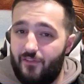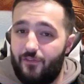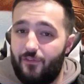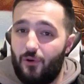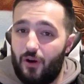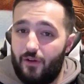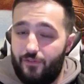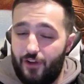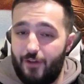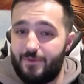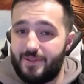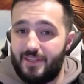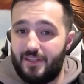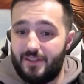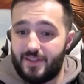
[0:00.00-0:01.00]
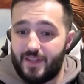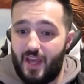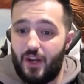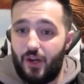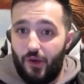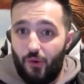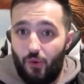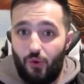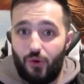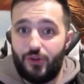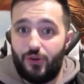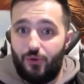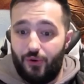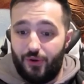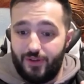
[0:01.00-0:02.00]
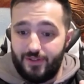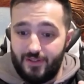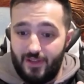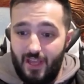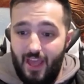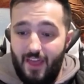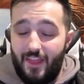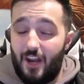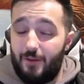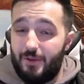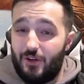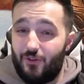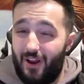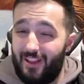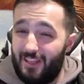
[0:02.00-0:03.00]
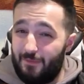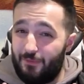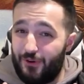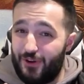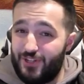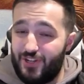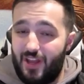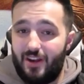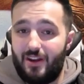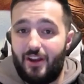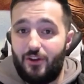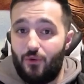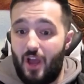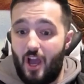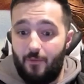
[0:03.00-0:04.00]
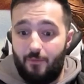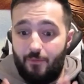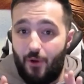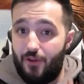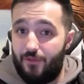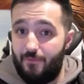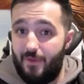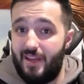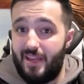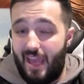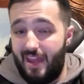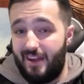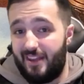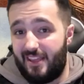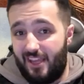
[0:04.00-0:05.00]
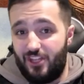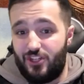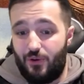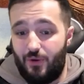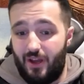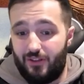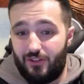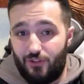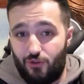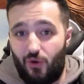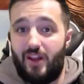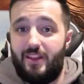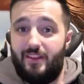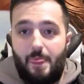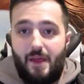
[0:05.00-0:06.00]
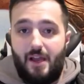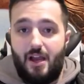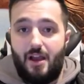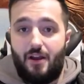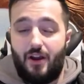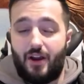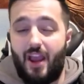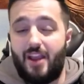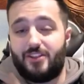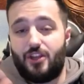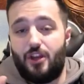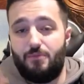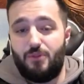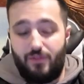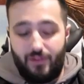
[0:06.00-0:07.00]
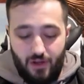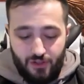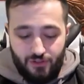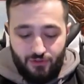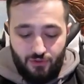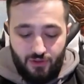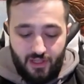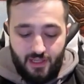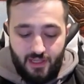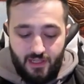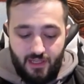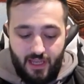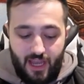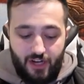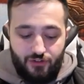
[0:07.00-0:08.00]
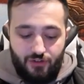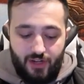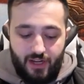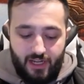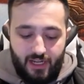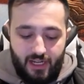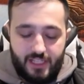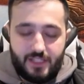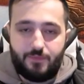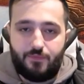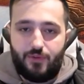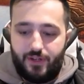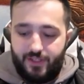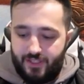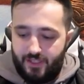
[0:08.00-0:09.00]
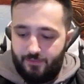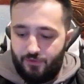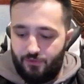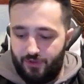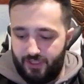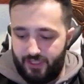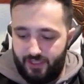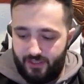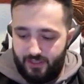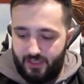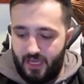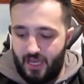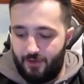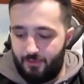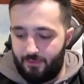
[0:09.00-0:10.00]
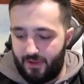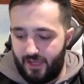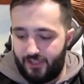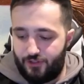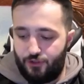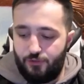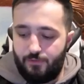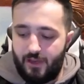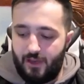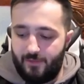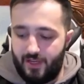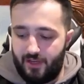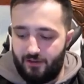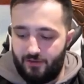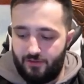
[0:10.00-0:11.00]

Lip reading: for a 5% discount on all your orders. That'll be greatly appreciated and you'll help both me and Nikijo out greatly. Okay, so moving on to the extra deck, it's pretty simple really. We play a 2 Meow Meow.